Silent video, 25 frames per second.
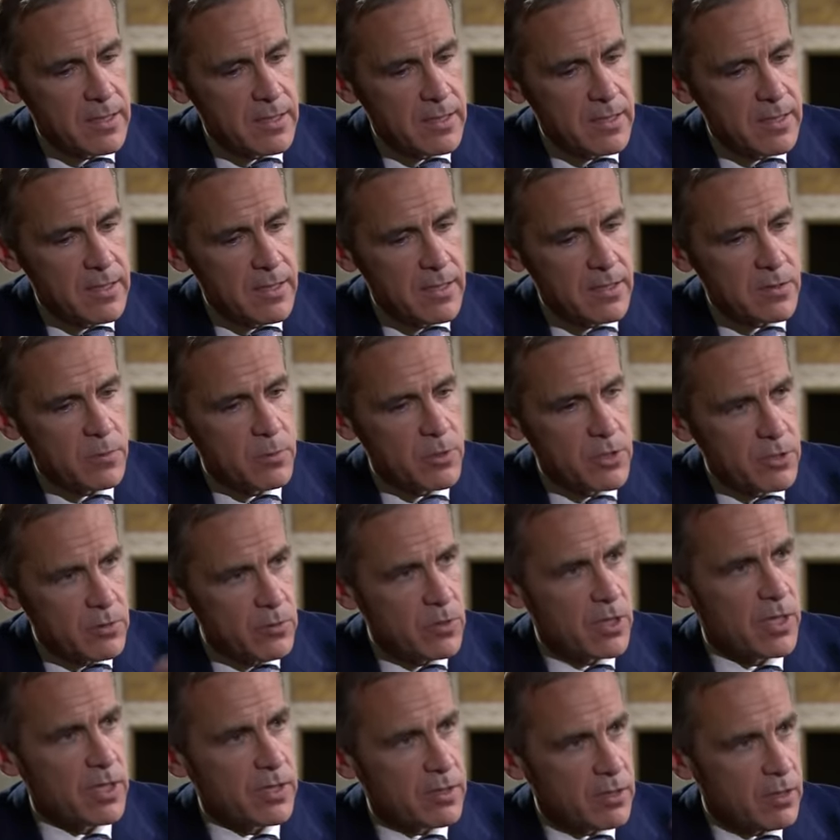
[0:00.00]
is we do
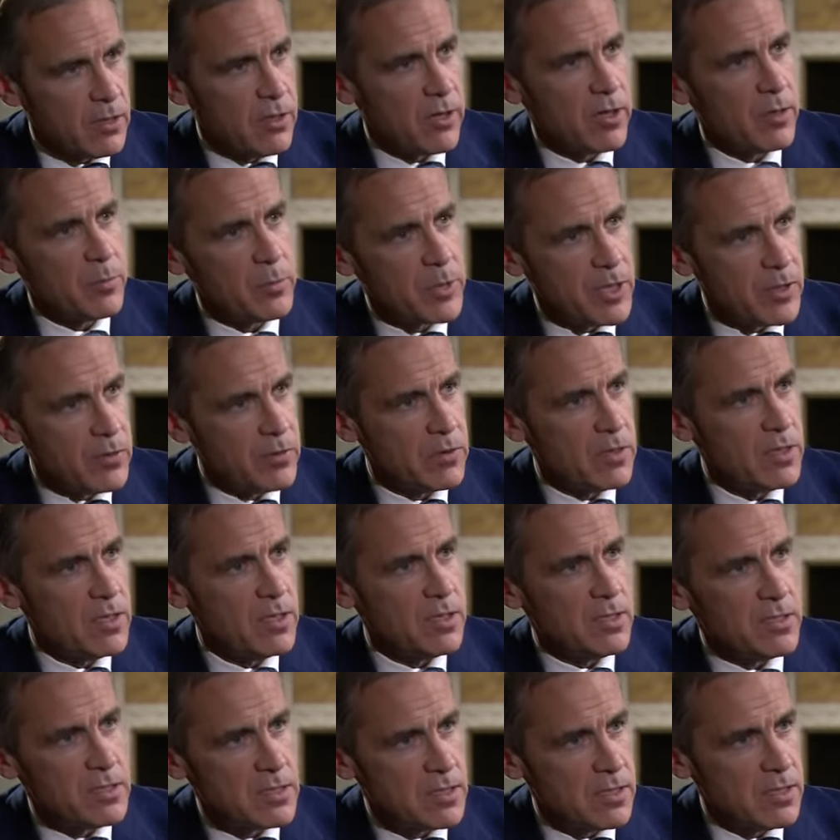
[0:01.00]
think a lot about
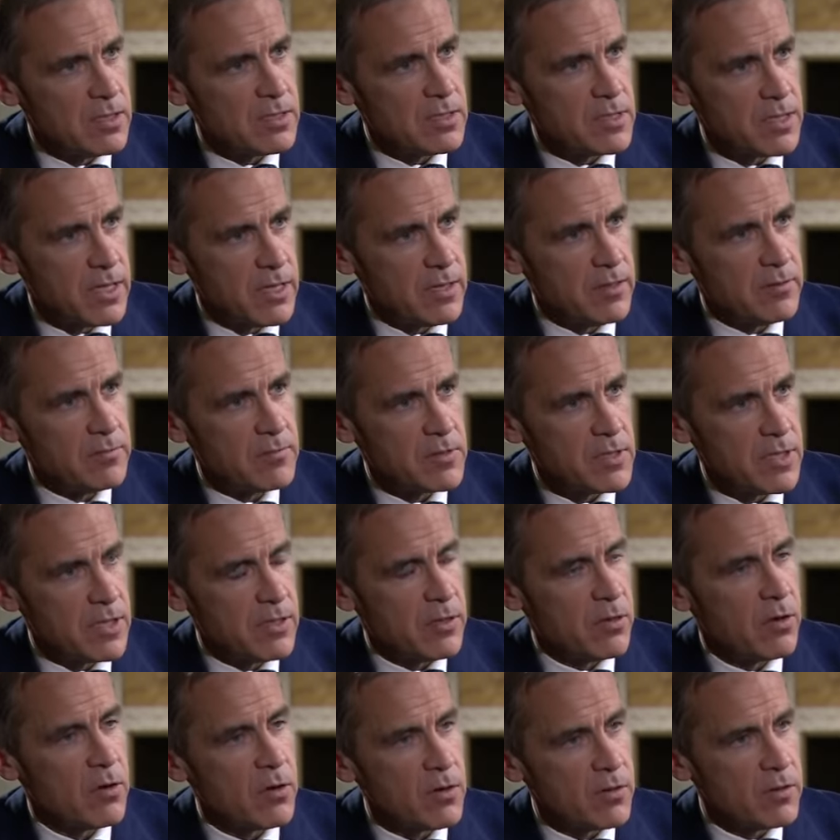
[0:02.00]
these incentives that
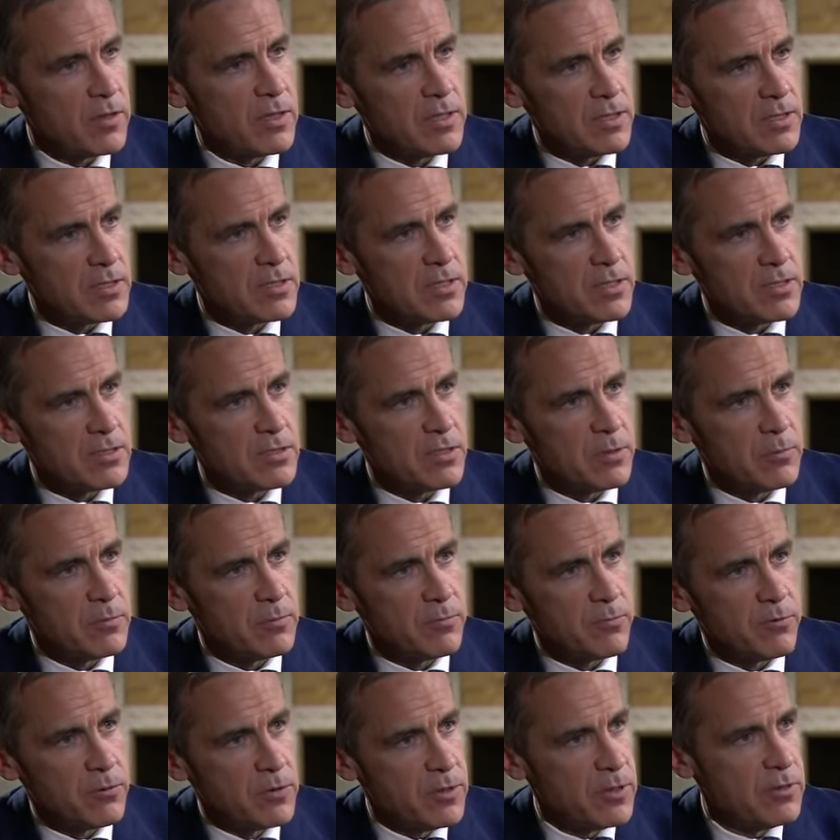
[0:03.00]
are in the system
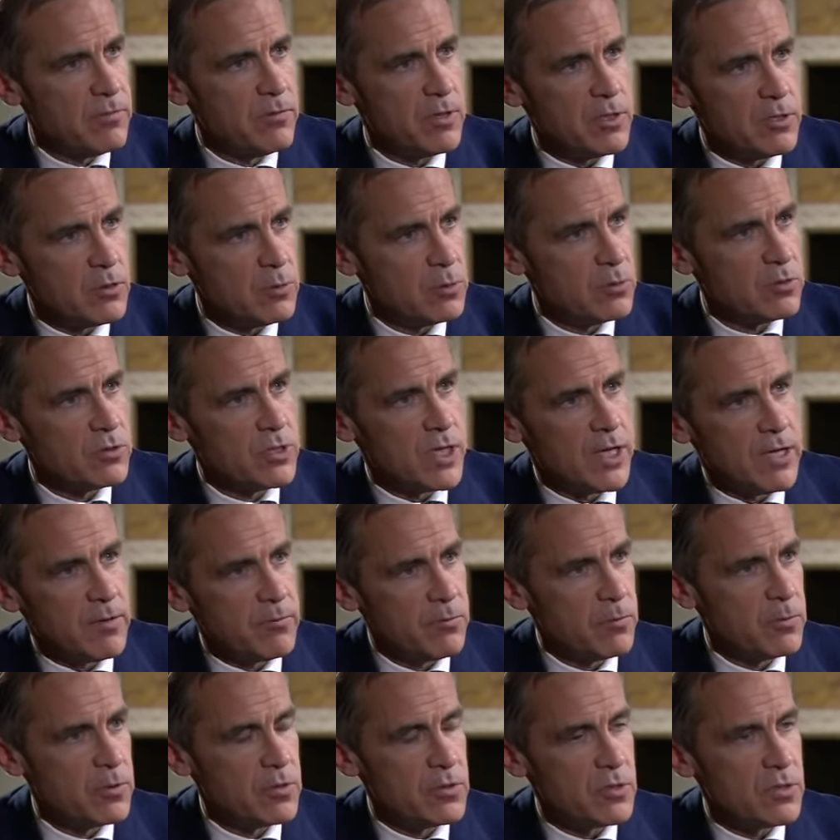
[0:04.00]
for individuals and
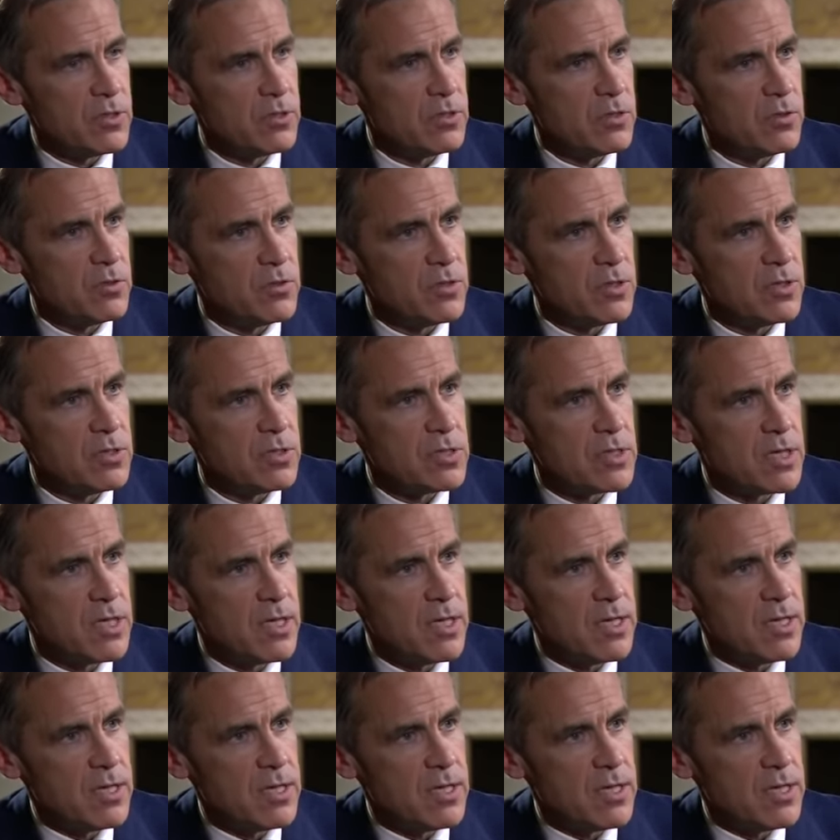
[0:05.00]
for institutions.